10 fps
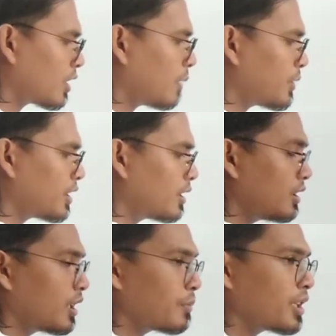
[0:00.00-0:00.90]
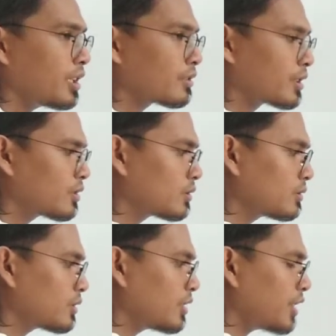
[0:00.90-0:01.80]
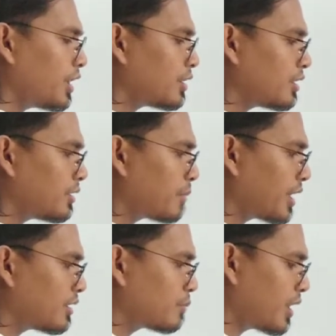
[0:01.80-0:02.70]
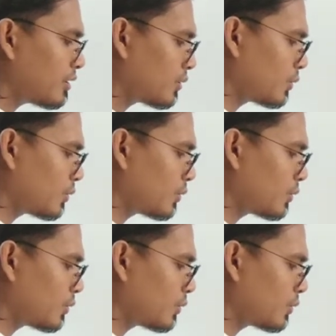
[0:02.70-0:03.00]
Copy the denominator 2. Then 18 divided by